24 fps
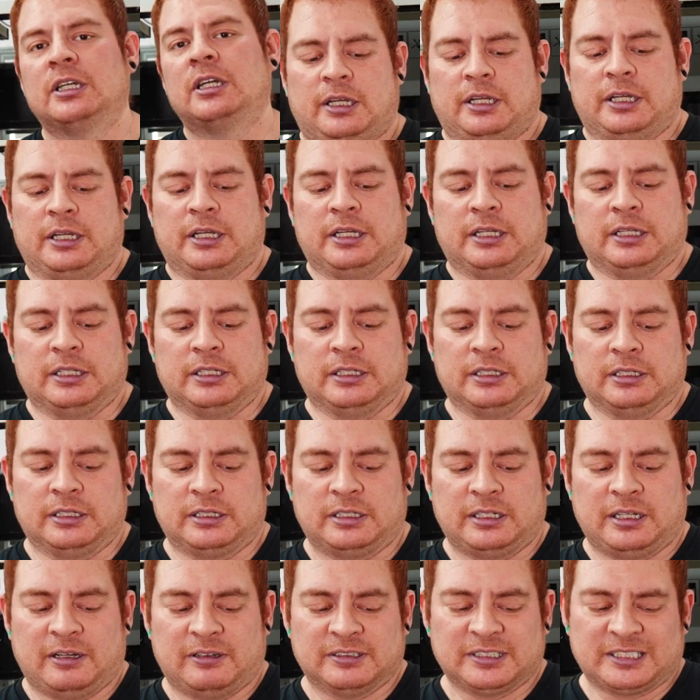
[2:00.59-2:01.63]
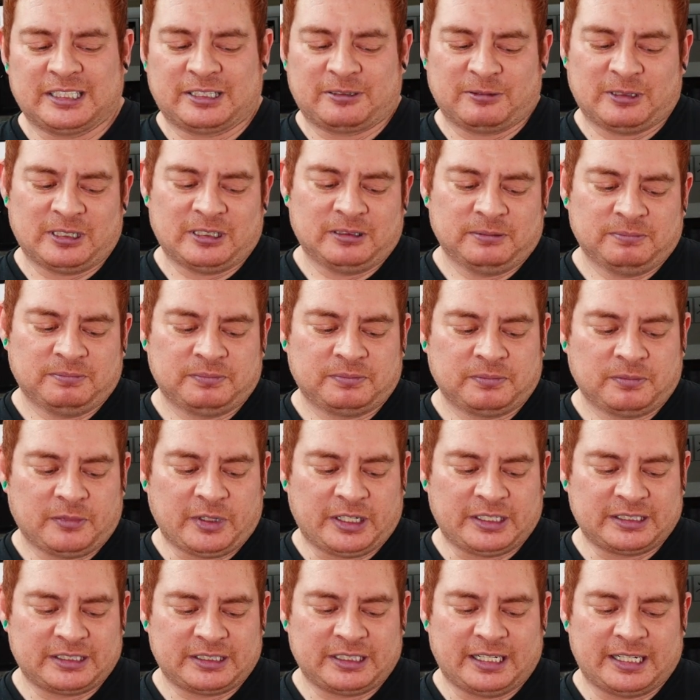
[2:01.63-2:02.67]
and I was like, well,
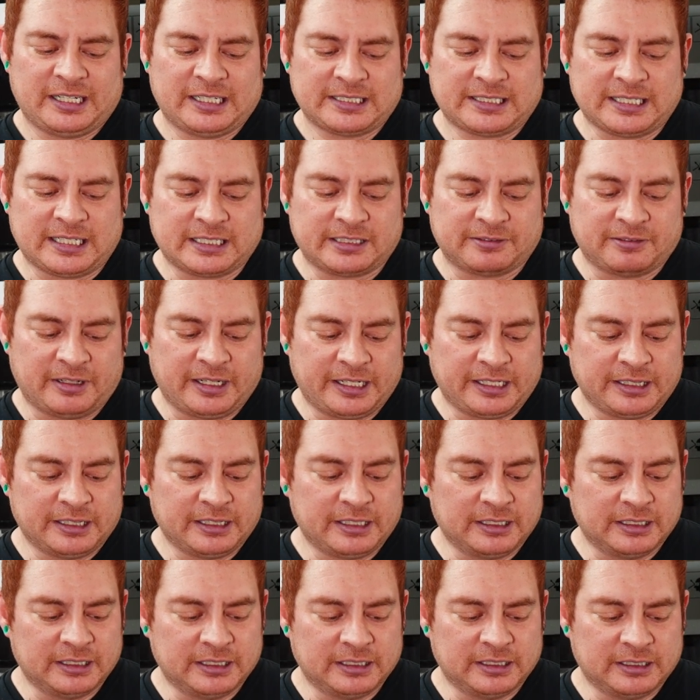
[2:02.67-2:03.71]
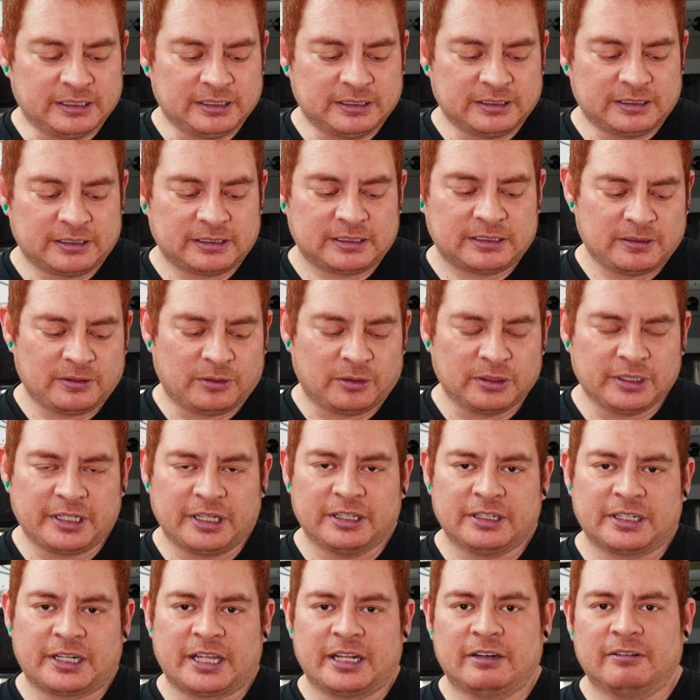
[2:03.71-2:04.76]
I guess that's fine. The only
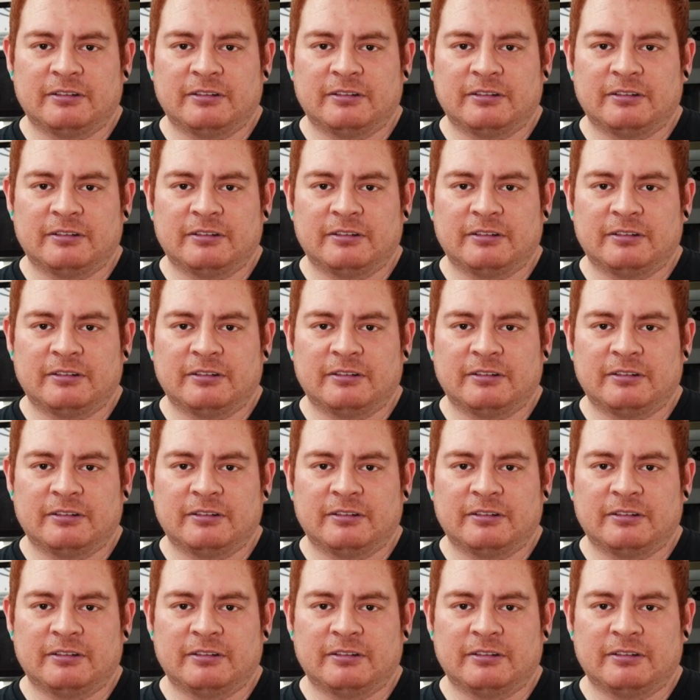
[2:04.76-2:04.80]
other kit